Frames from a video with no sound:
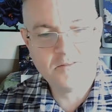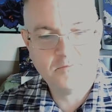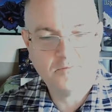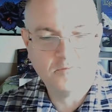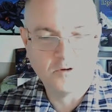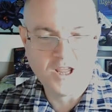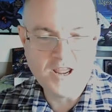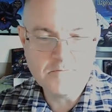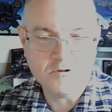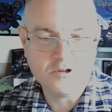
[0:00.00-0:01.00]
The
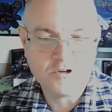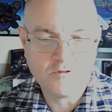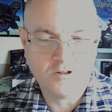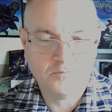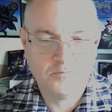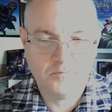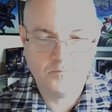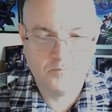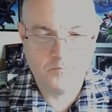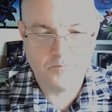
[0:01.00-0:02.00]
keyboards are on
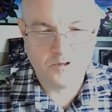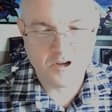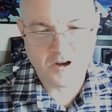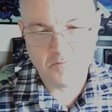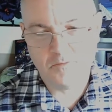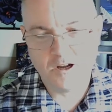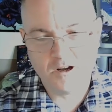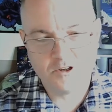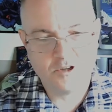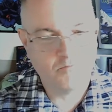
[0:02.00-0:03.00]
top
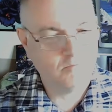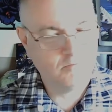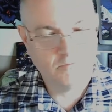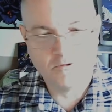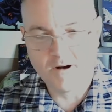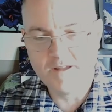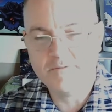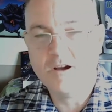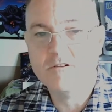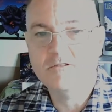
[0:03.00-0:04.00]
notch. Great
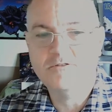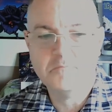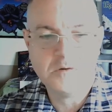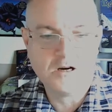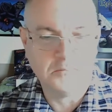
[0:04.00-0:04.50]
vocal from Bob.